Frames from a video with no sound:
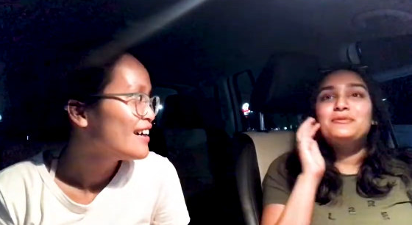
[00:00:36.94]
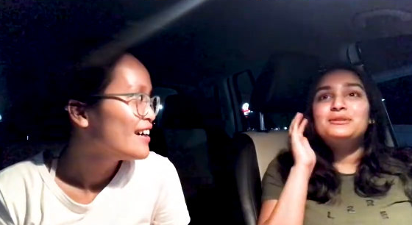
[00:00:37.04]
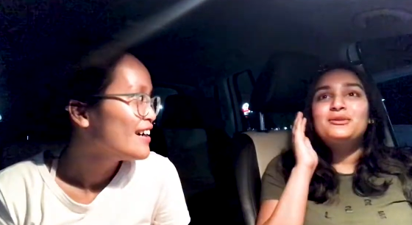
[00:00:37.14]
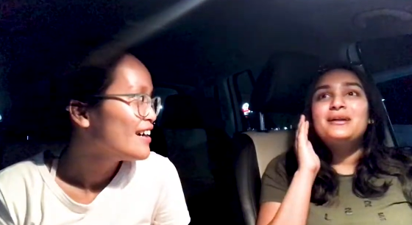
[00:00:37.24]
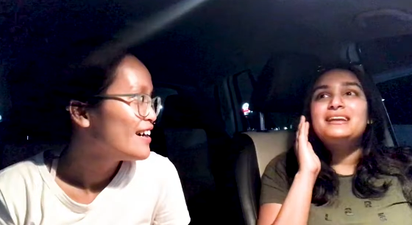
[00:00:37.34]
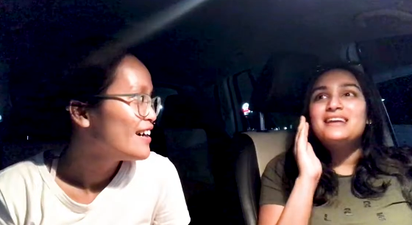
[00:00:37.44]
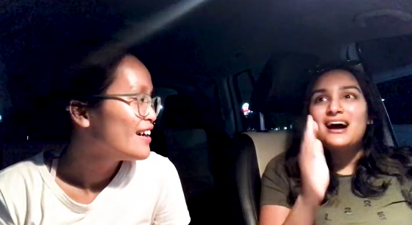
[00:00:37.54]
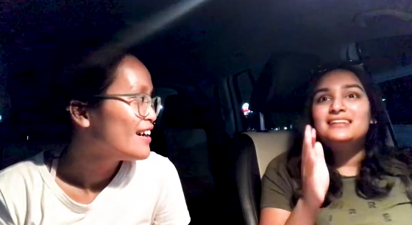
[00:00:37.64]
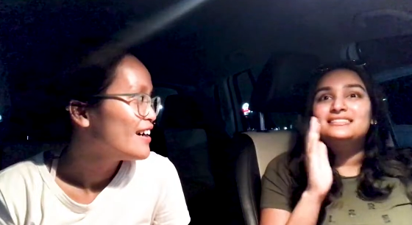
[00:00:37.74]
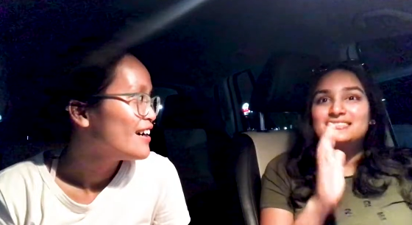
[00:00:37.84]
Speaker 1: They were throwing
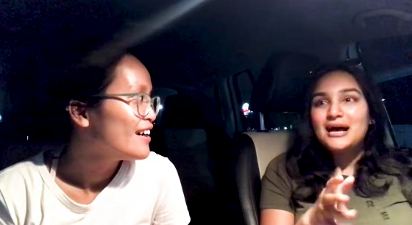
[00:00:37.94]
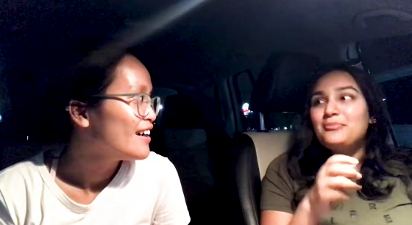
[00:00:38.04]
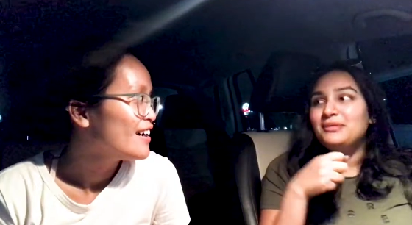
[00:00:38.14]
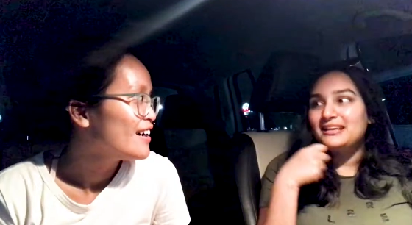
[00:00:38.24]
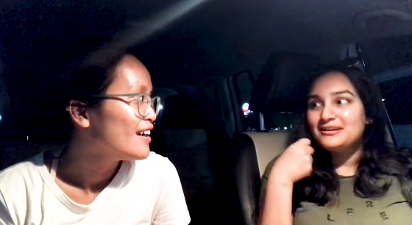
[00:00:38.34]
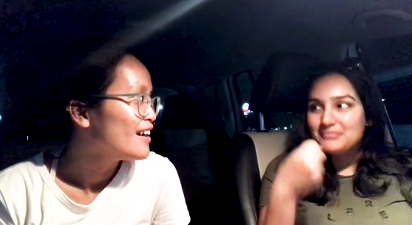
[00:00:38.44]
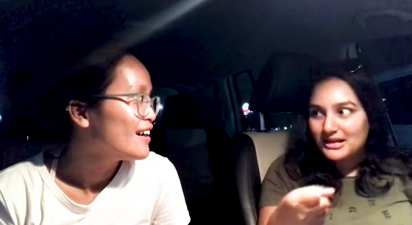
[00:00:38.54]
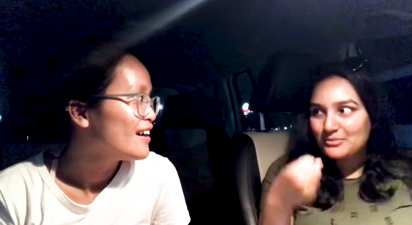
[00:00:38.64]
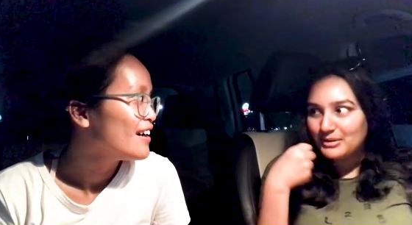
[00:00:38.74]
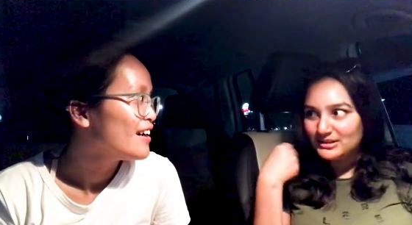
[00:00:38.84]
non-stop like
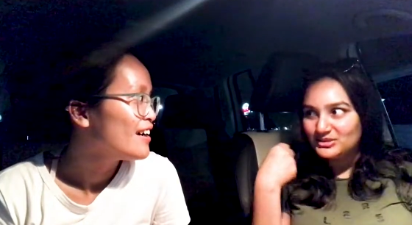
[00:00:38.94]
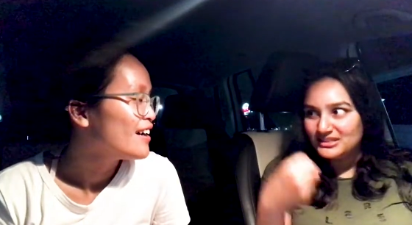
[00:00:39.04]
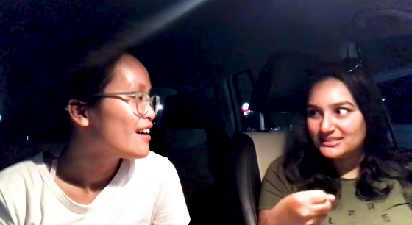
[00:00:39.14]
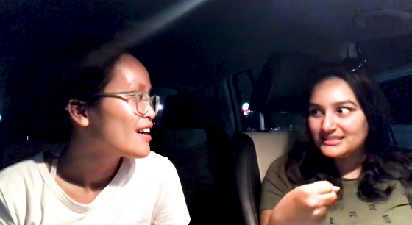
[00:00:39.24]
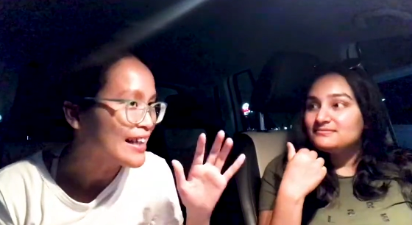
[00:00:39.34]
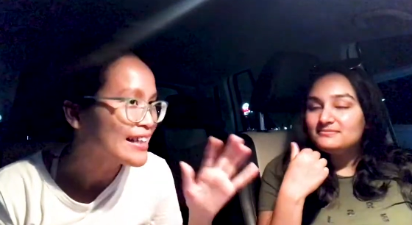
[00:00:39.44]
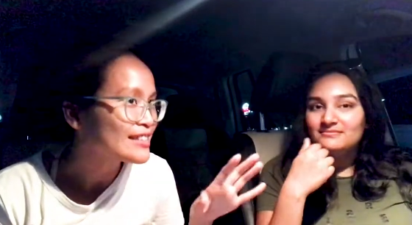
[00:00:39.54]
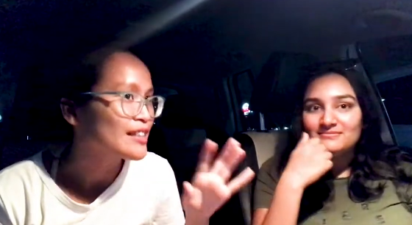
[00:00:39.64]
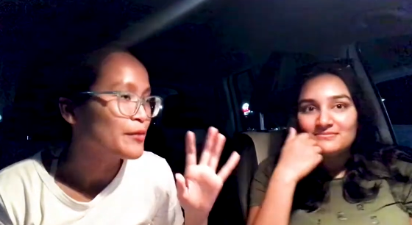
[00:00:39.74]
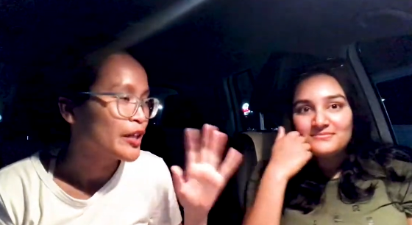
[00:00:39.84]
comedic punches. I think
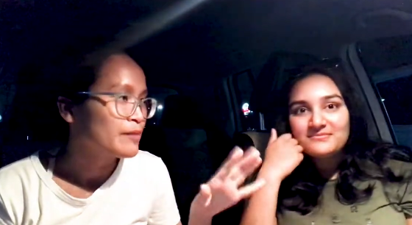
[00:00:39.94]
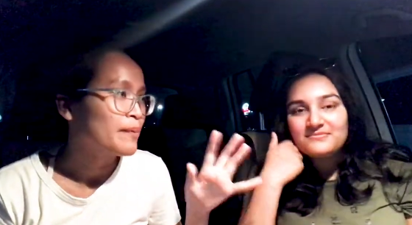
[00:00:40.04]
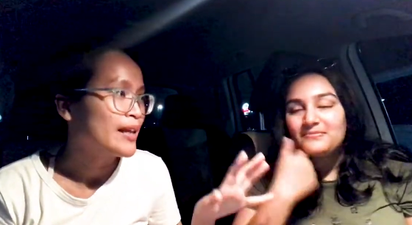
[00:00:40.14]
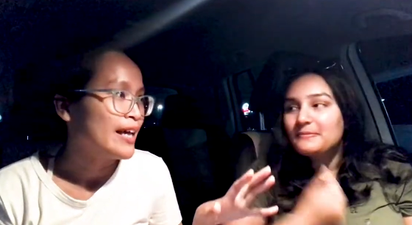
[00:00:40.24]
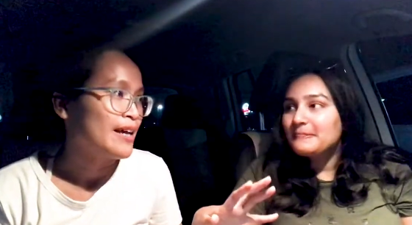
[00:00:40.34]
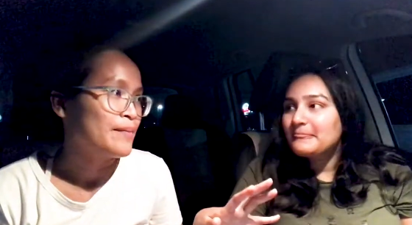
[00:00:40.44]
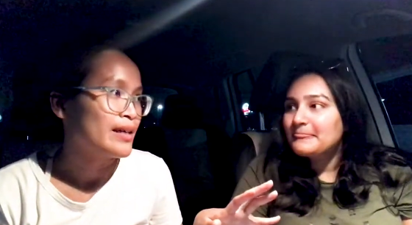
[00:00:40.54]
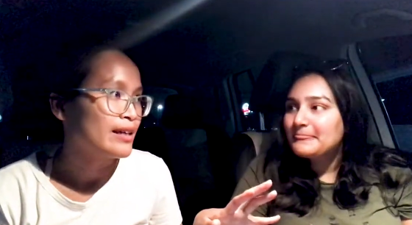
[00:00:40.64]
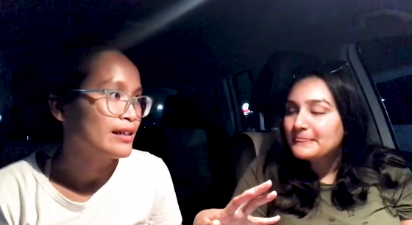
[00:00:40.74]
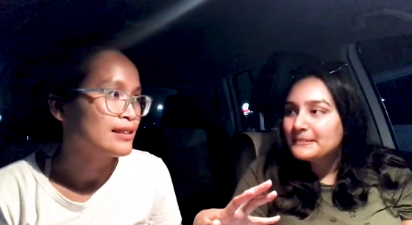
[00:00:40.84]
it's a good play
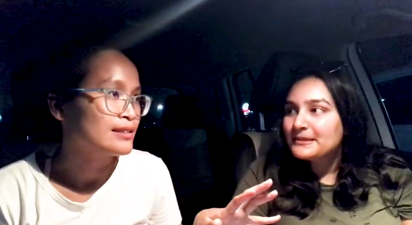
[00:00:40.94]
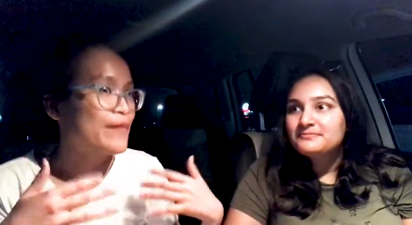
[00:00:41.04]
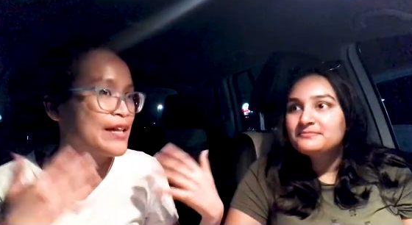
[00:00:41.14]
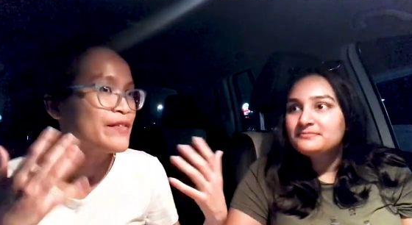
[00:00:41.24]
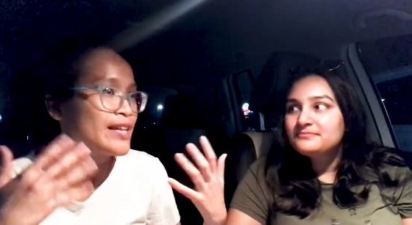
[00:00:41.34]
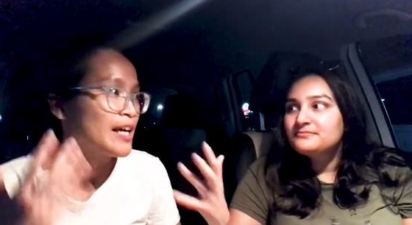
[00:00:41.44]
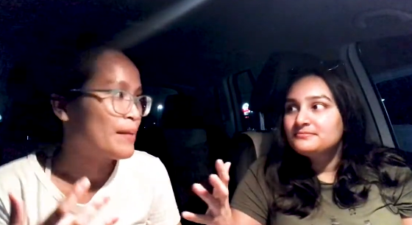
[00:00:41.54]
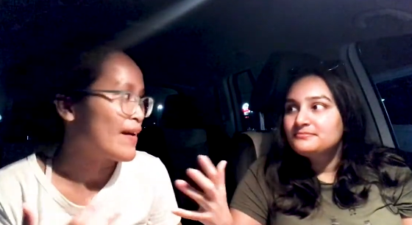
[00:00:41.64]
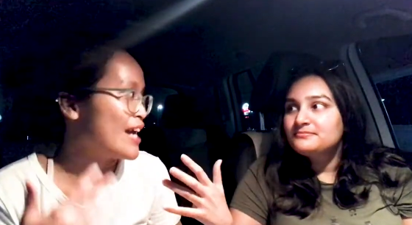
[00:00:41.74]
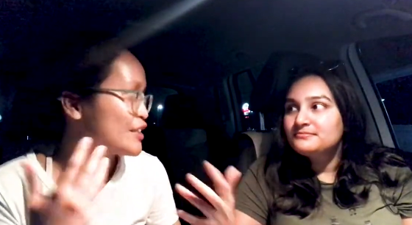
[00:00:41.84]
because when you think
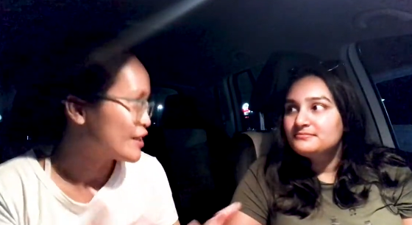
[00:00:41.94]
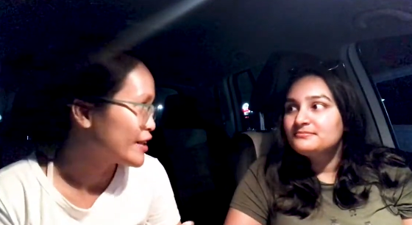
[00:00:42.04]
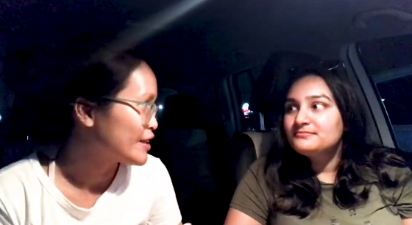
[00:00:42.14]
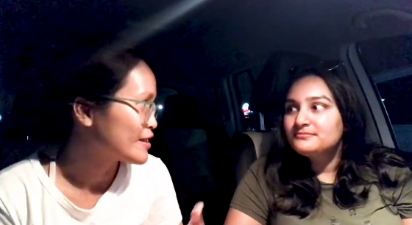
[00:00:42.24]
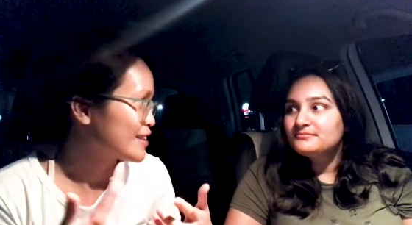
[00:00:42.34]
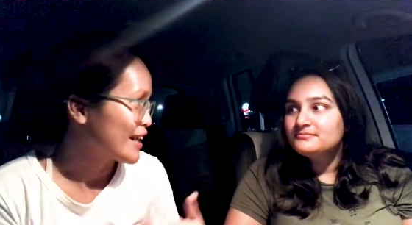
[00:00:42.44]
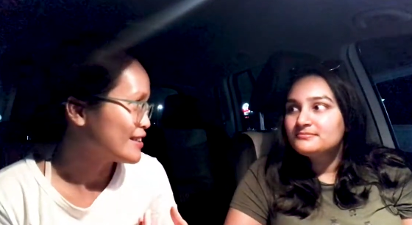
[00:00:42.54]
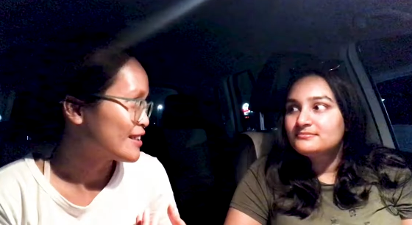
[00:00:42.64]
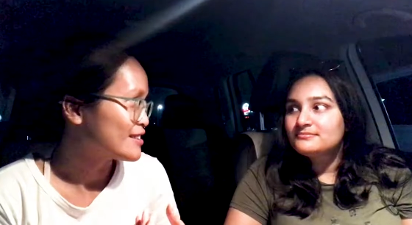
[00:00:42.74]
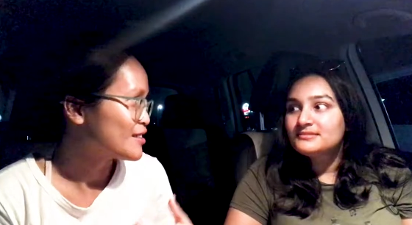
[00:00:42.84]
about
Speaker 2: engineers or
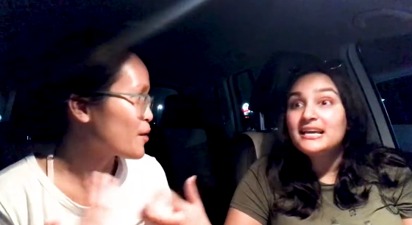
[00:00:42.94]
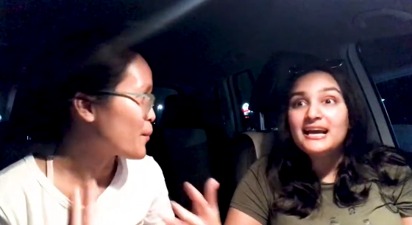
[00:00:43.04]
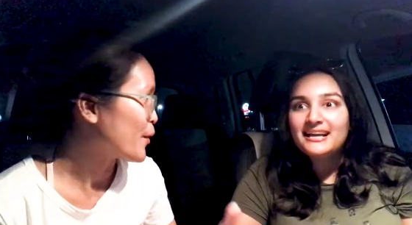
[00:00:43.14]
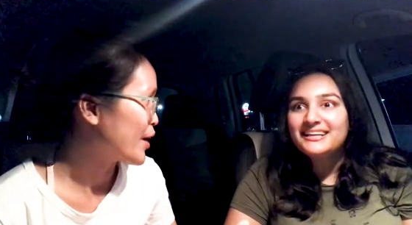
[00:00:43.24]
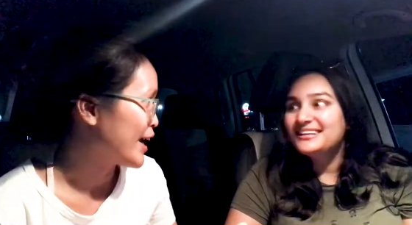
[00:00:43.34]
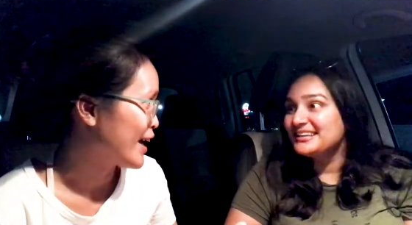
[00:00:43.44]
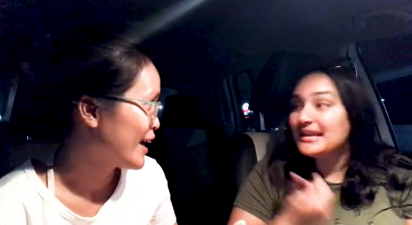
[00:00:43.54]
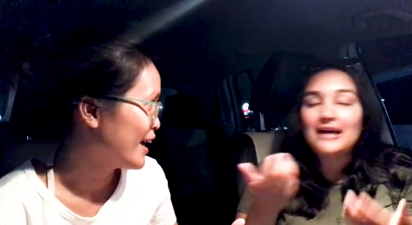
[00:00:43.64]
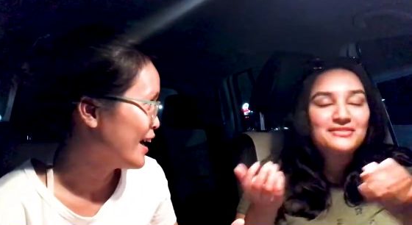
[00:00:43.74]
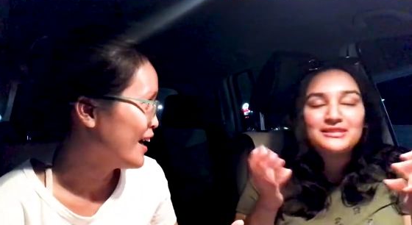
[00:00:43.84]
scientists,
Speaker 1: they're boring.
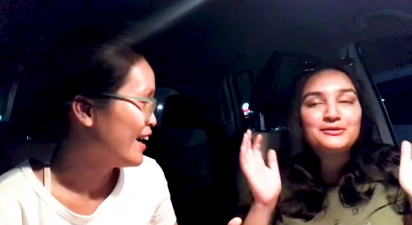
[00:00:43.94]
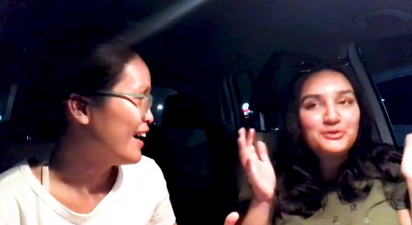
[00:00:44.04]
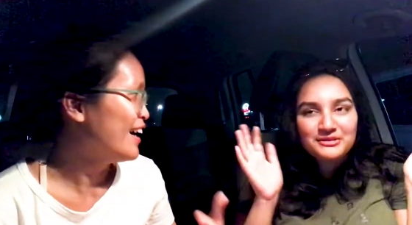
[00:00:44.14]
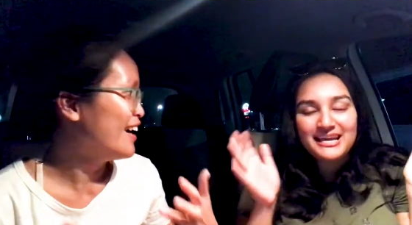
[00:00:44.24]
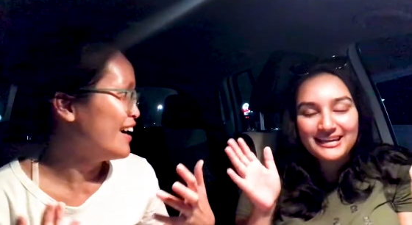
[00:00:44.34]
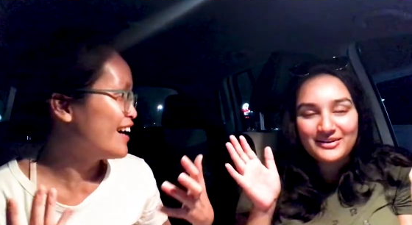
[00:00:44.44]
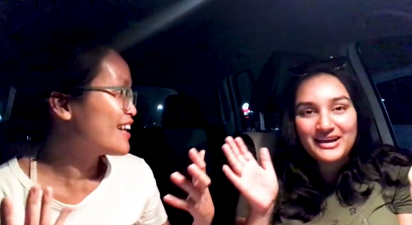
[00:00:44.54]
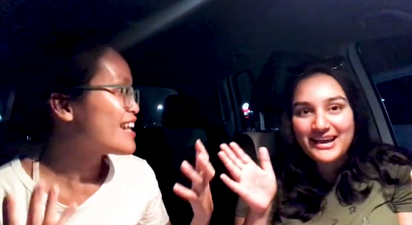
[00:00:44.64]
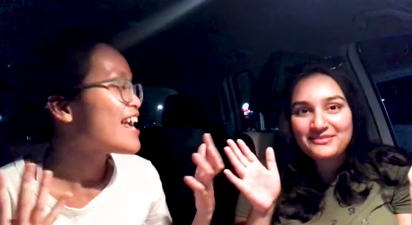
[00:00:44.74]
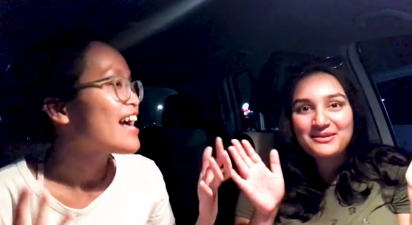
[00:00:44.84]
Yeah, that's what you think.
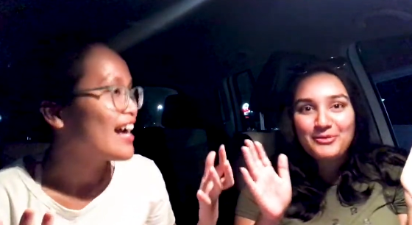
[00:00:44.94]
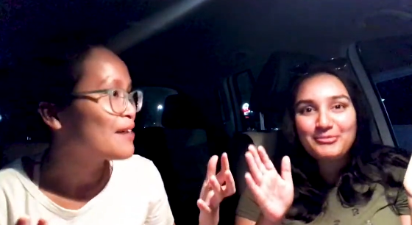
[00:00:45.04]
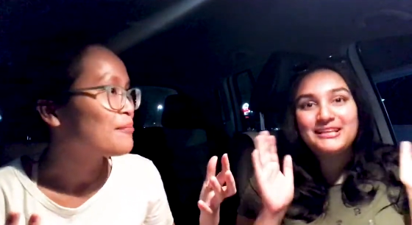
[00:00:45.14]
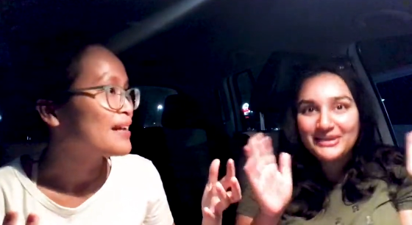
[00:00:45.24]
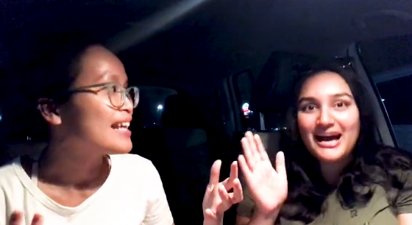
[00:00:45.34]
Okay. Yeah. But they're